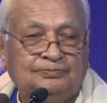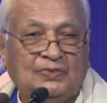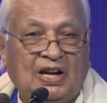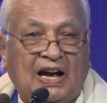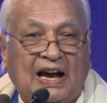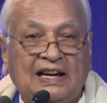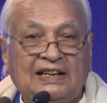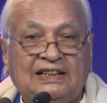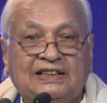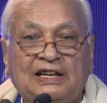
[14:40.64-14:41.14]

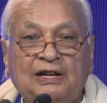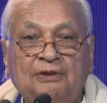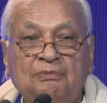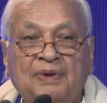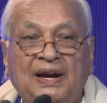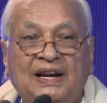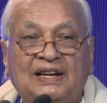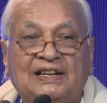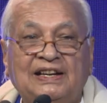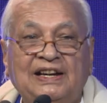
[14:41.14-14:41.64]

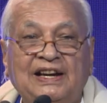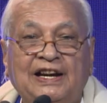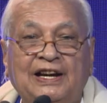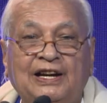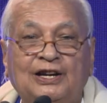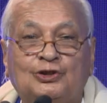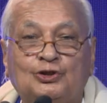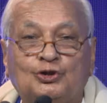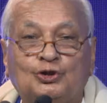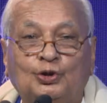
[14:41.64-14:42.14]
ultimately
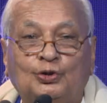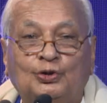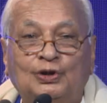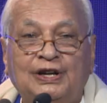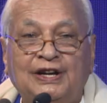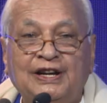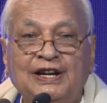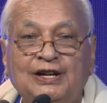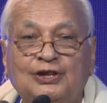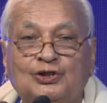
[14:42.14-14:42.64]
it should
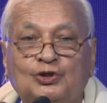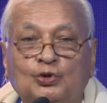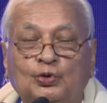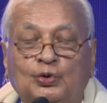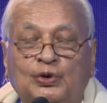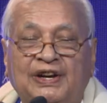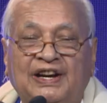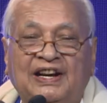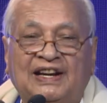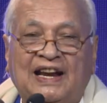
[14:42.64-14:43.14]
lead to
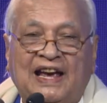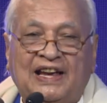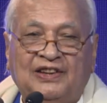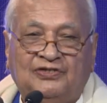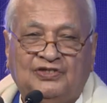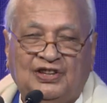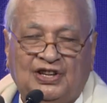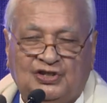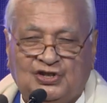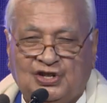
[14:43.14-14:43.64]

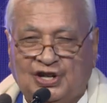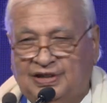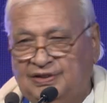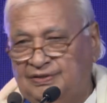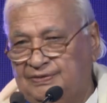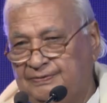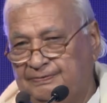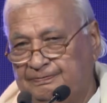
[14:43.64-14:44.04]
realization